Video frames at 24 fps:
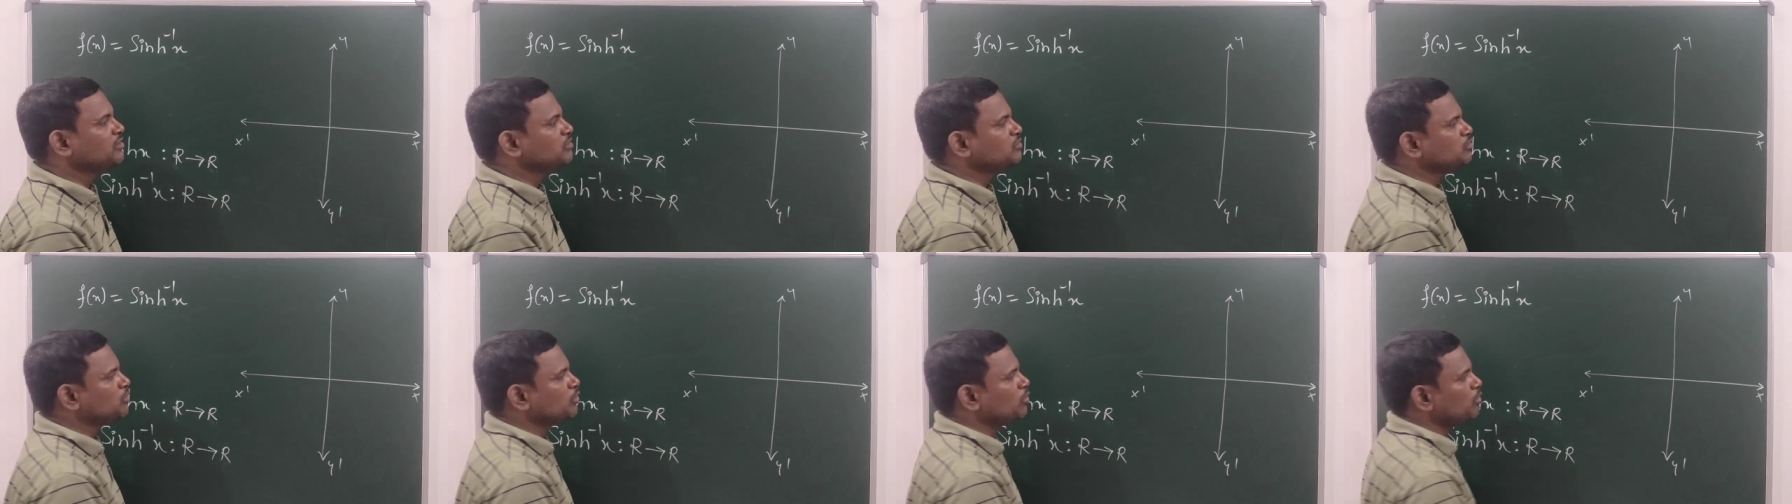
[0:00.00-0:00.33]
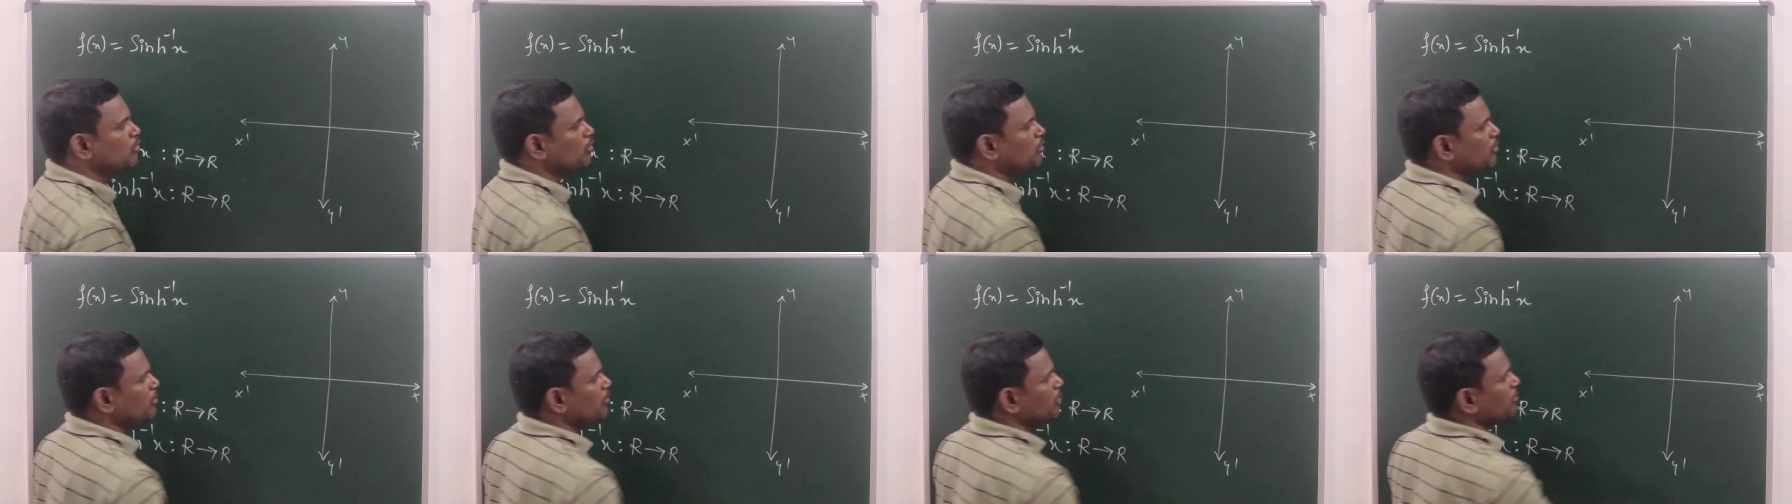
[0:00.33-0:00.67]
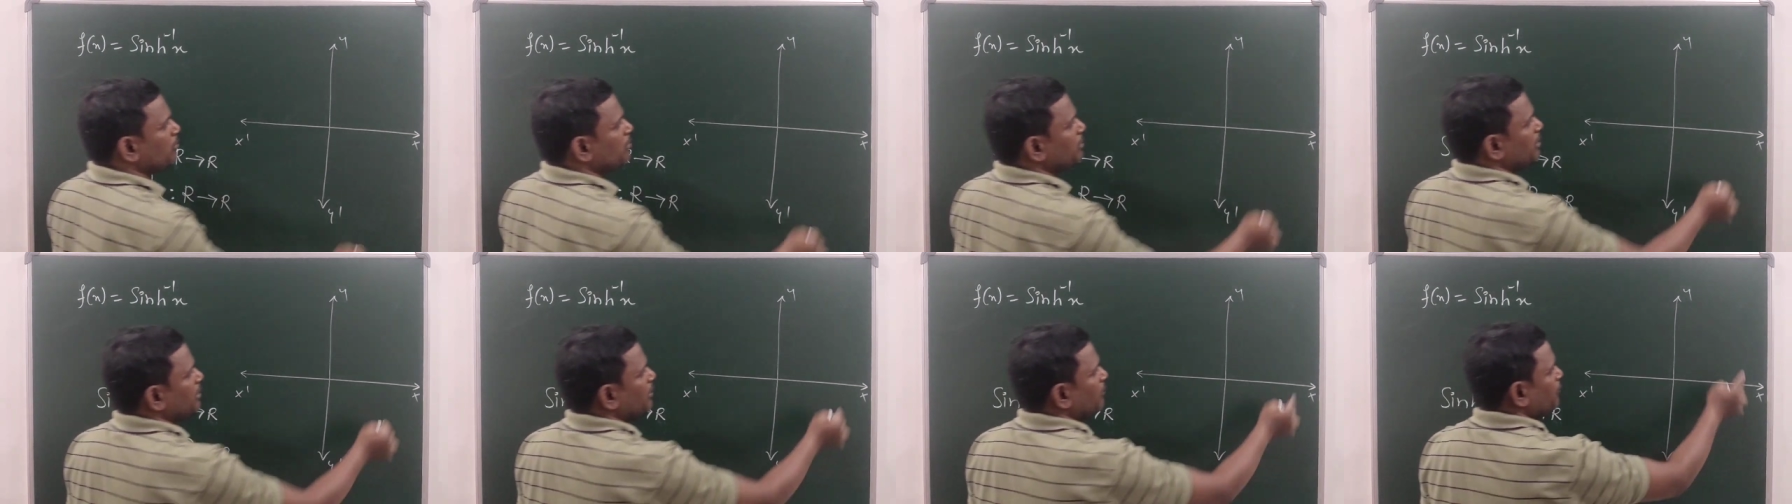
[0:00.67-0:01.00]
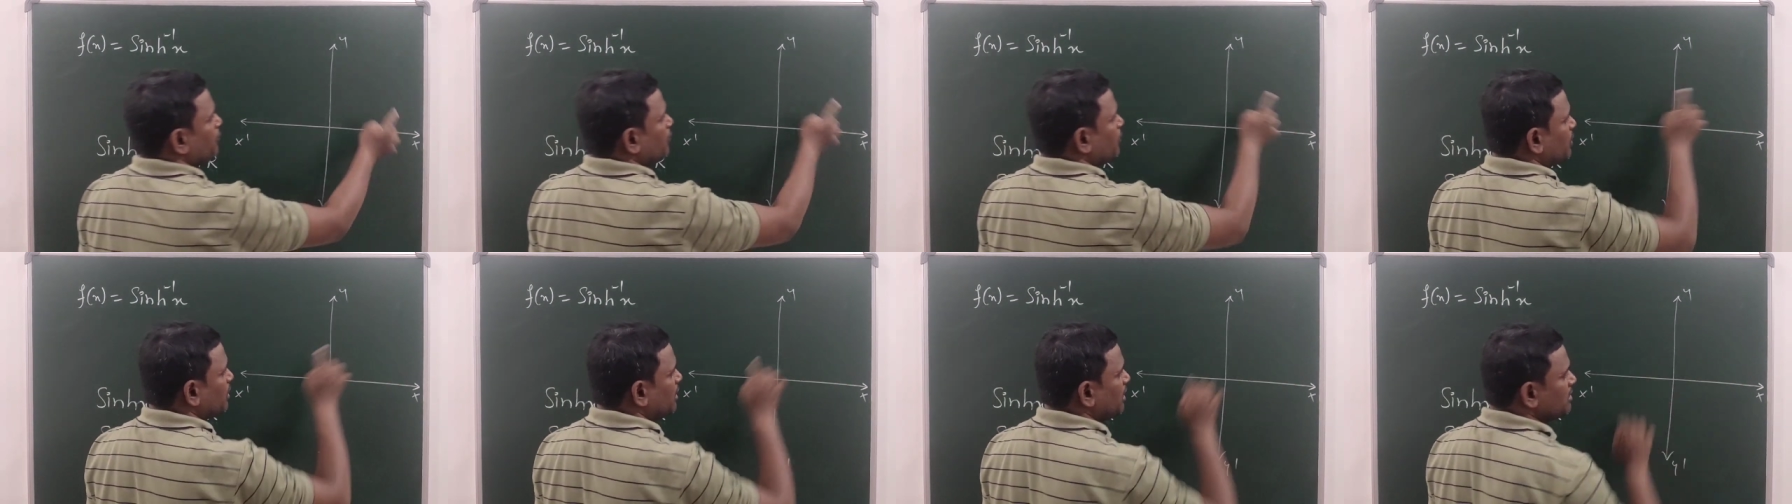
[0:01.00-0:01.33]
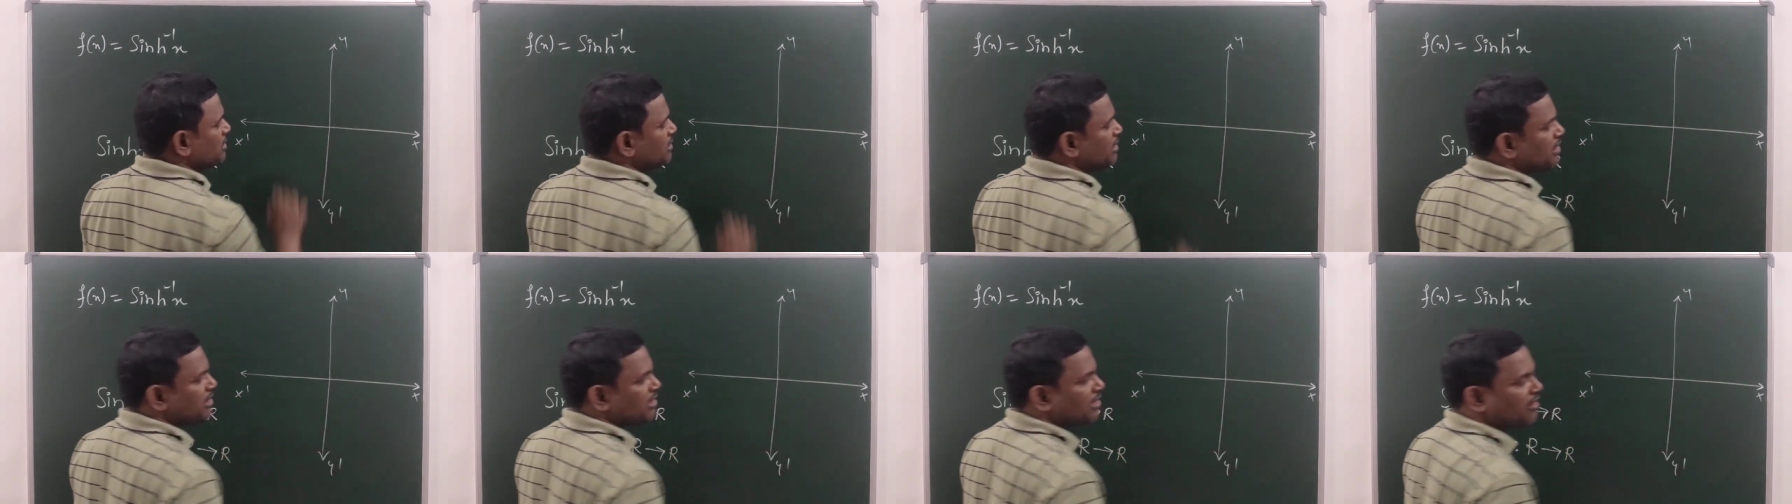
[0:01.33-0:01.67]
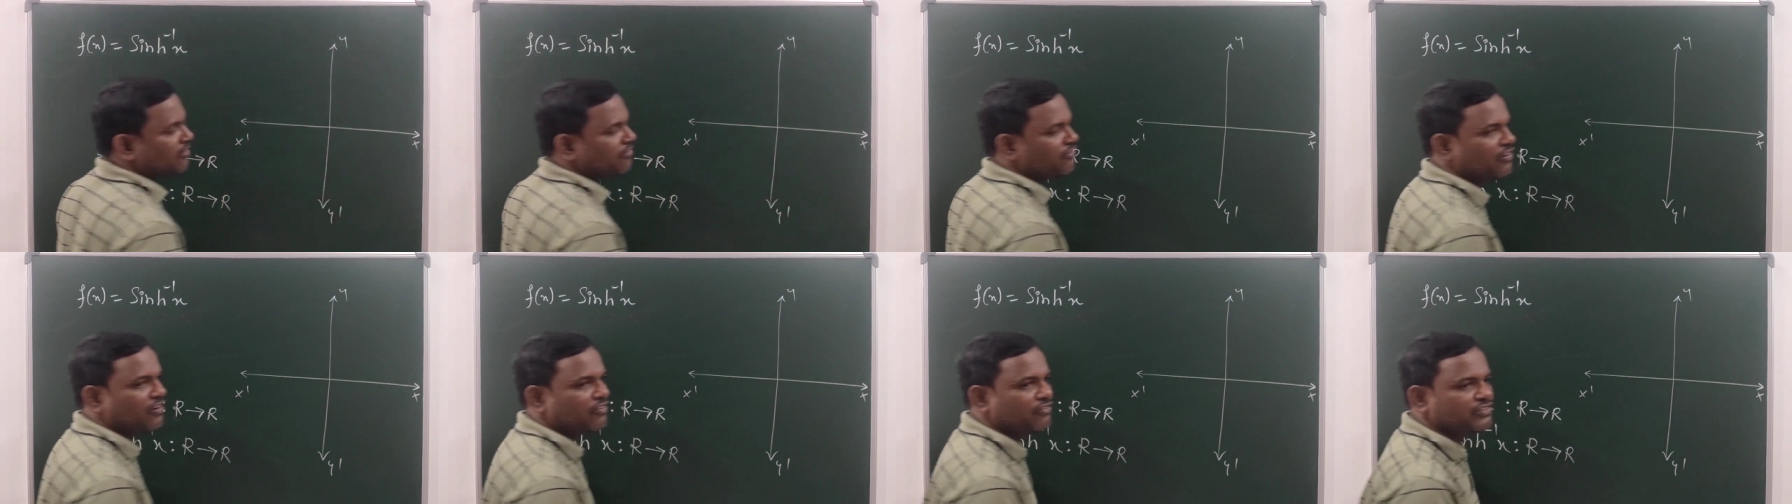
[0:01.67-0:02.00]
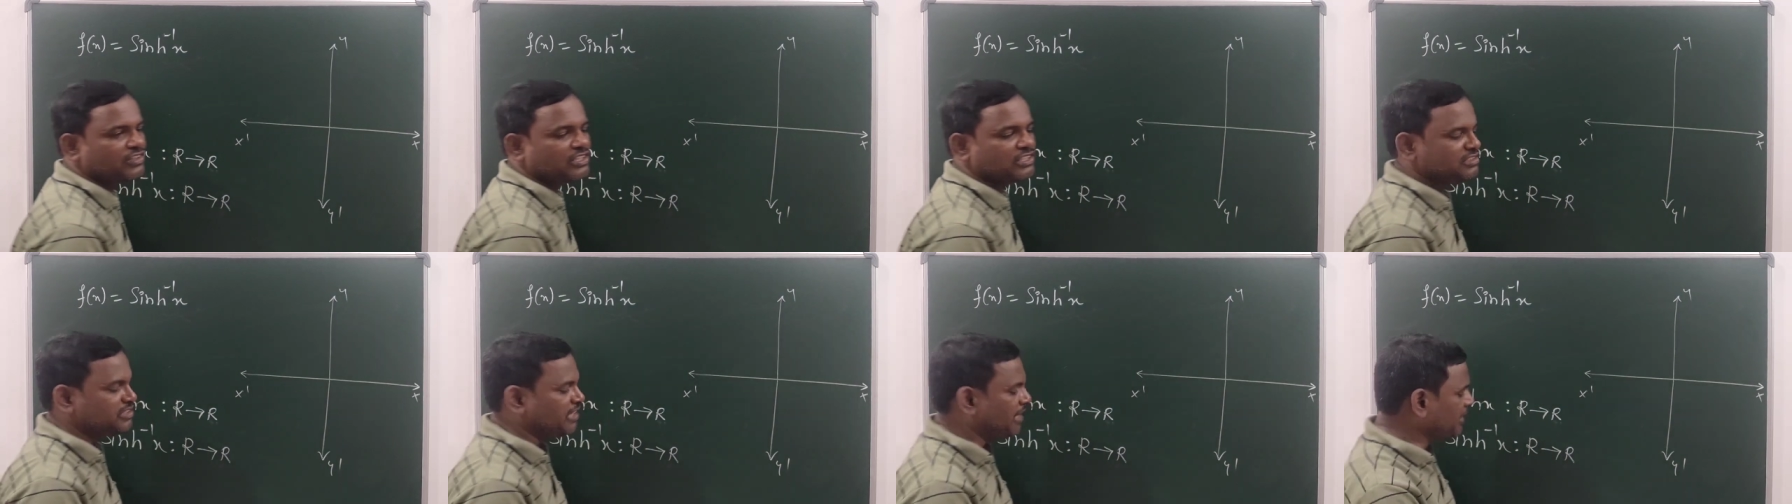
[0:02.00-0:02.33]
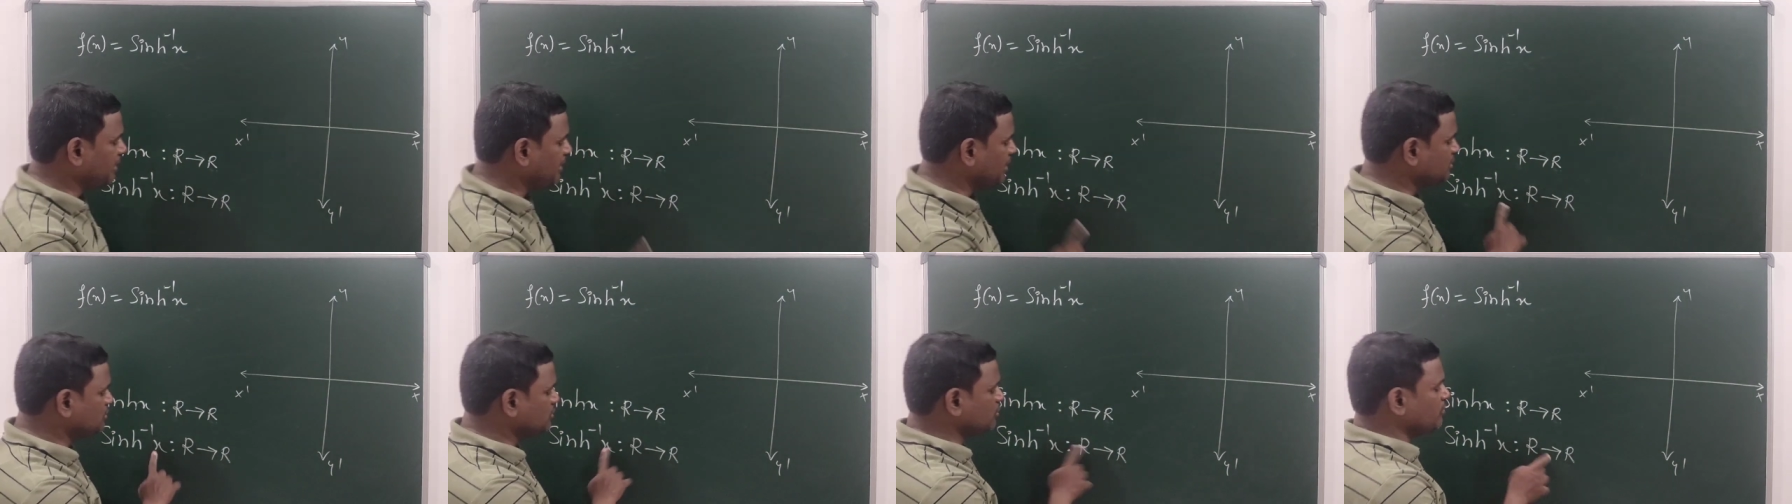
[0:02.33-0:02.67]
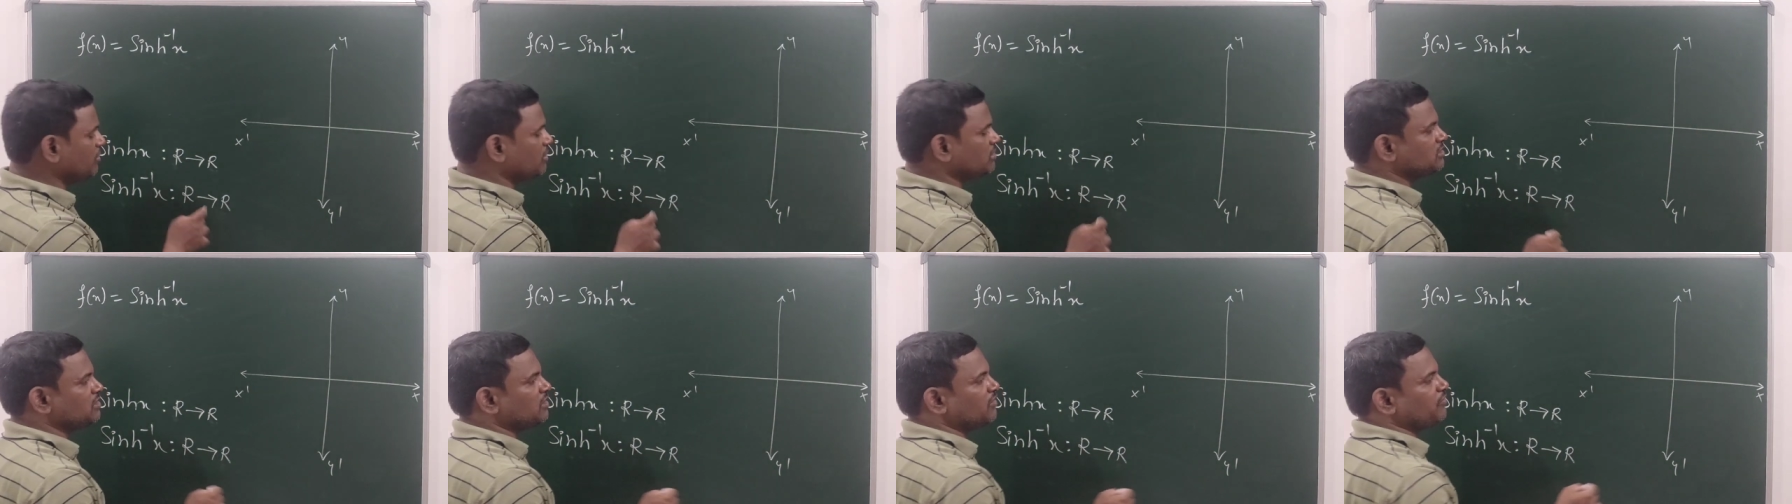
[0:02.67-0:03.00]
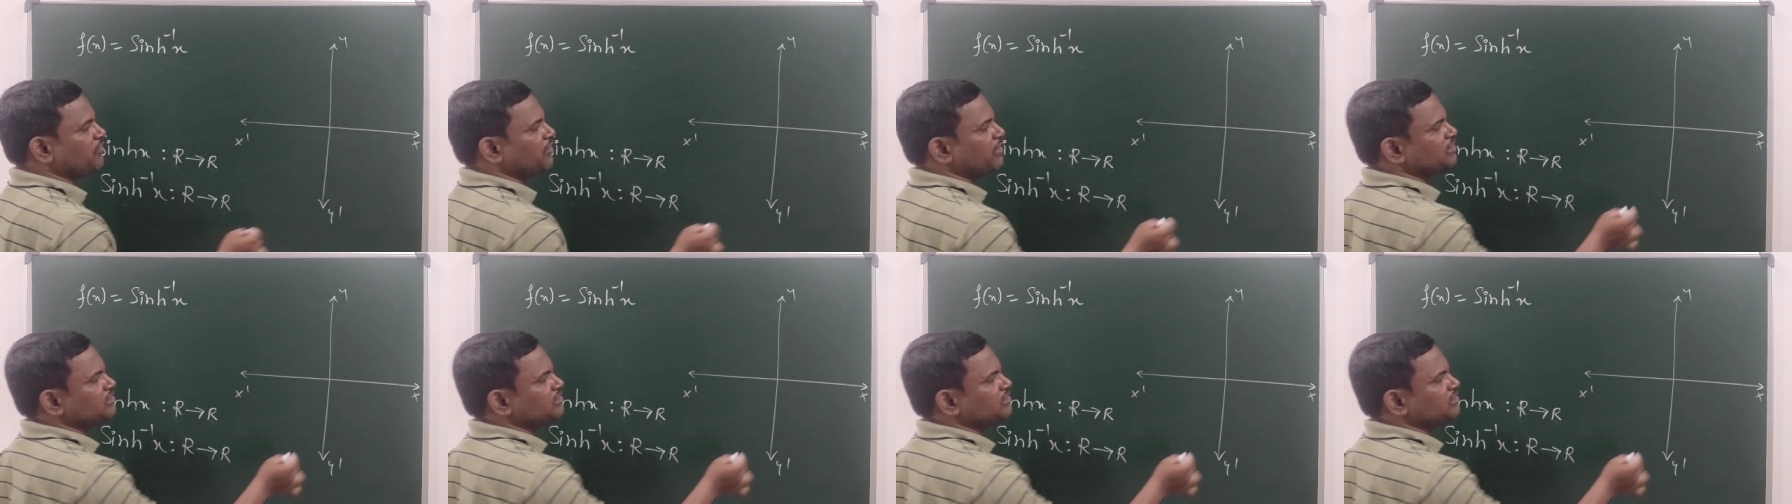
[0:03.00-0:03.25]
so if you draw the graph of the sin h inverse of